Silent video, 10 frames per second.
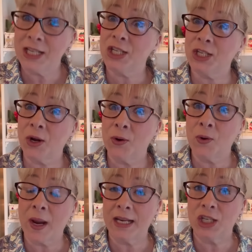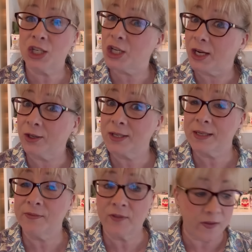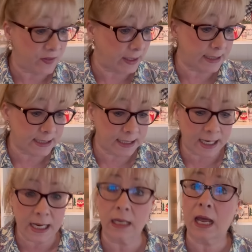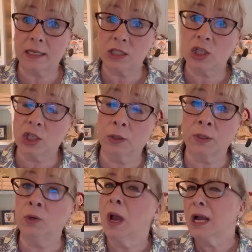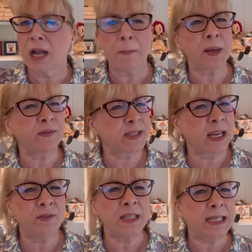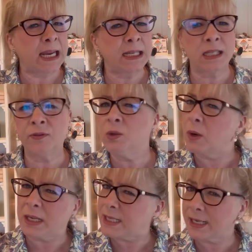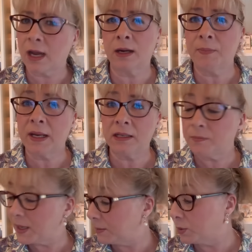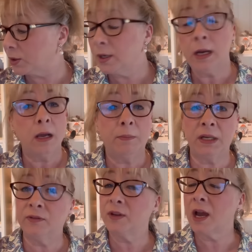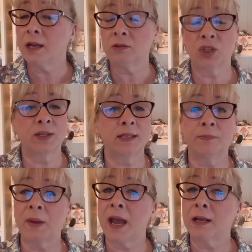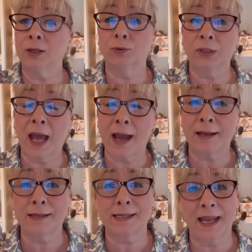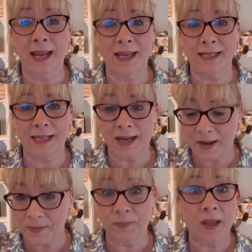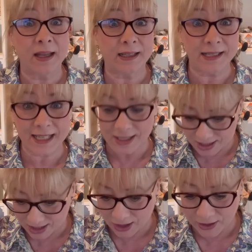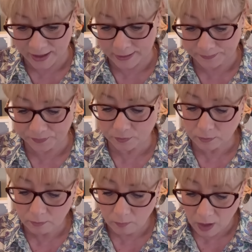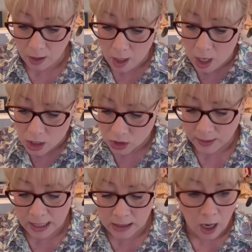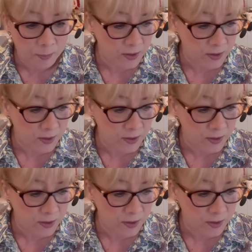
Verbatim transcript: show and share some fun things today. Got lots to share with you. A couple of save the dates if you want to take out a pen and a paper, but if not, just sit back and relax and um, let's get started. So I got a couple